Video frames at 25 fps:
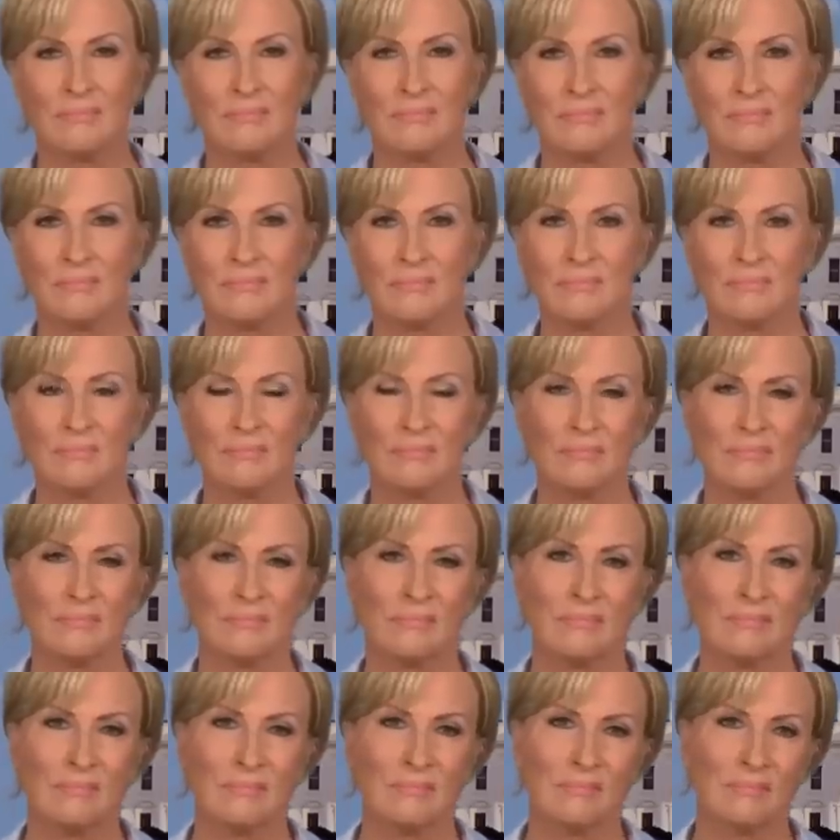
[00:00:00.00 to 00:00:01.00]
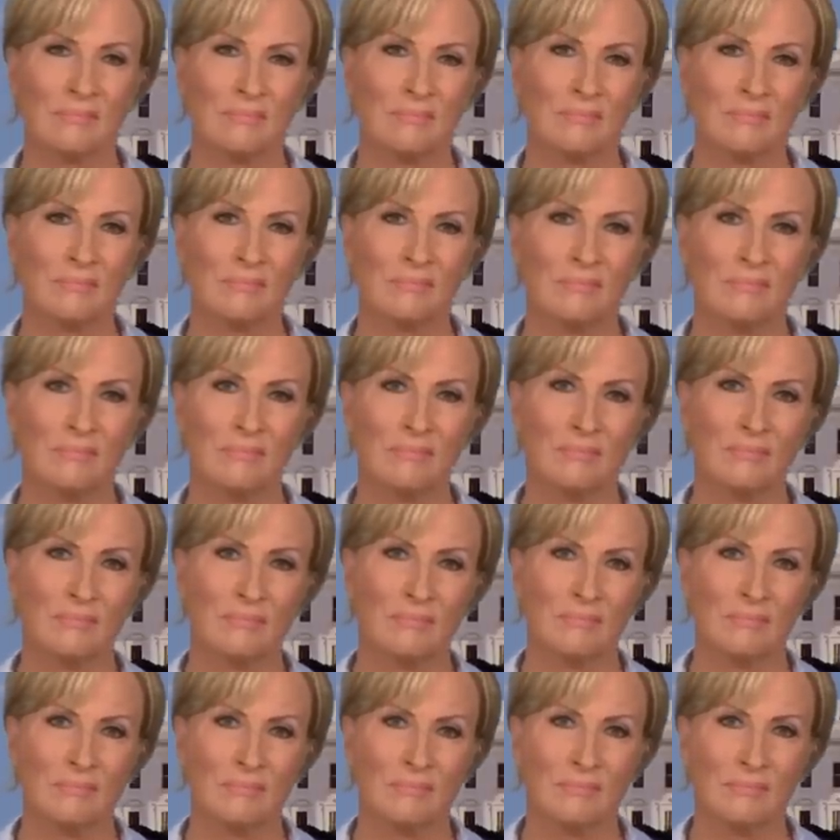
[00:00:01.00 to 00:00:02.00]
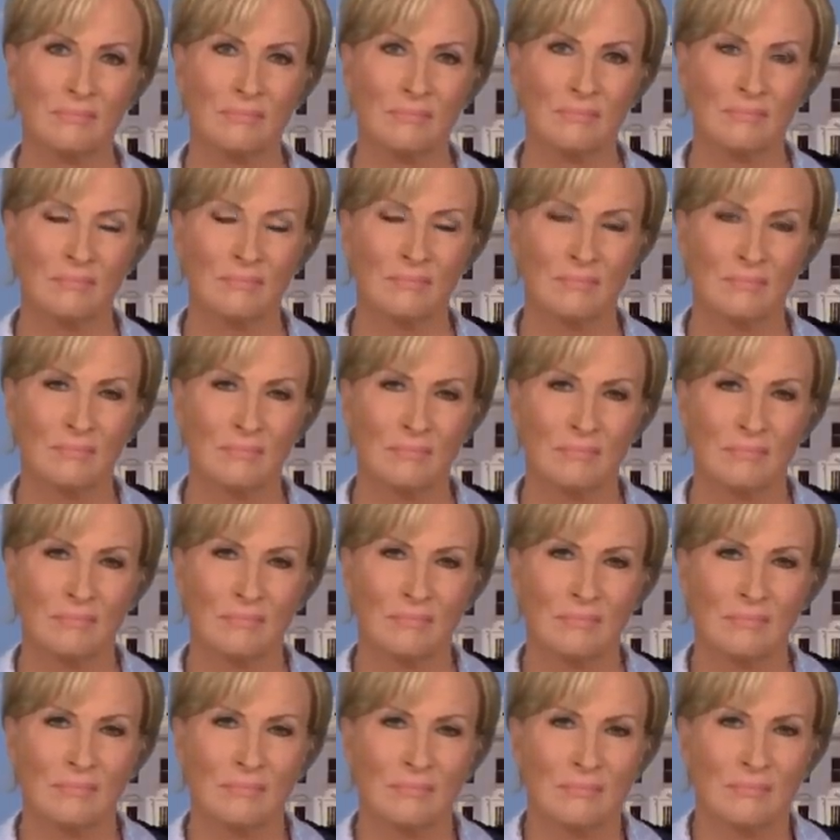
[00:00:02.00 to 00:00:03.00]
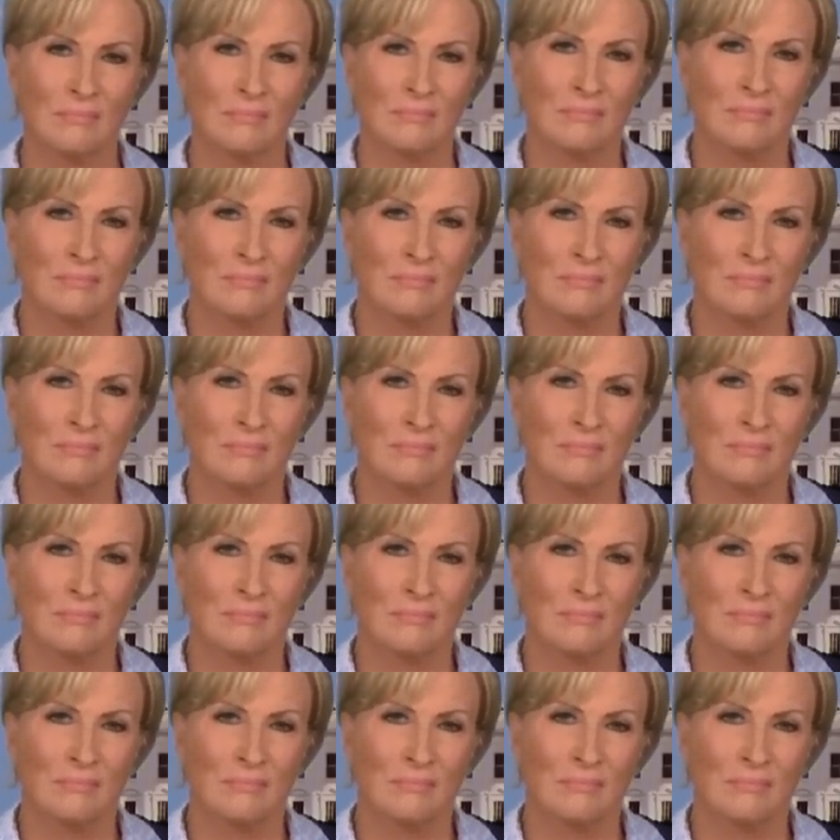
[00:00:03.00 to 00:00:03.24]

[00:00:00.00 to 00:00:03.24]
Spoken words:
This person isn't speaking.